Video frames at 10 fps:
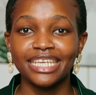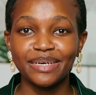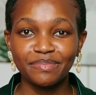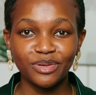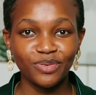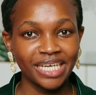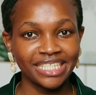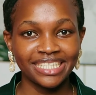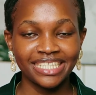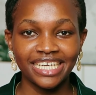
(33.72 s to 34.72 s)
Number
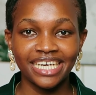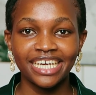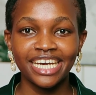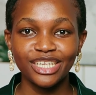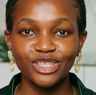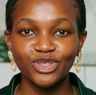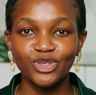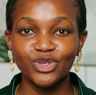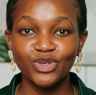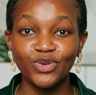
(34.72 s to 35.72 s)
one, get
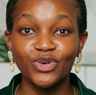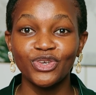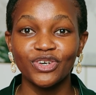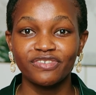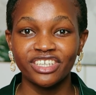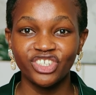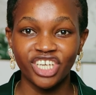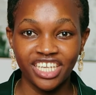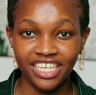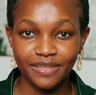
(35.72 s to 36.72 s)
to know your
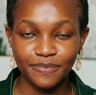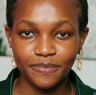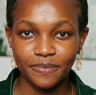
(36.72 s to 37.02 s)
vagina.